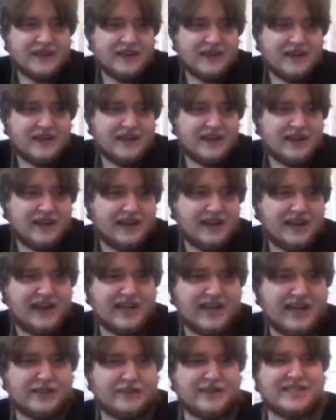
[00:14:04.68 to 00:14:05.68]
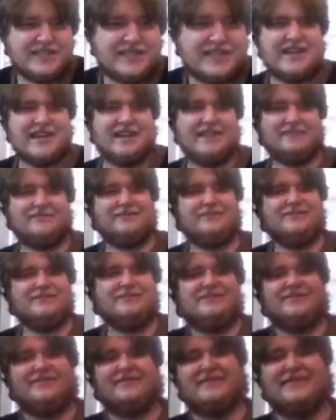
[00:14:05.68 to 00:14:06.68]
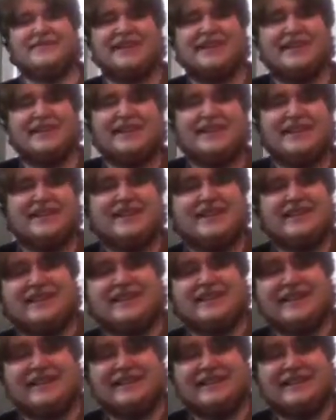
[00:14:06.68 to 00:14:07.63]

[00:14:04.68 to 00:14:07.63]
as I was saying, like,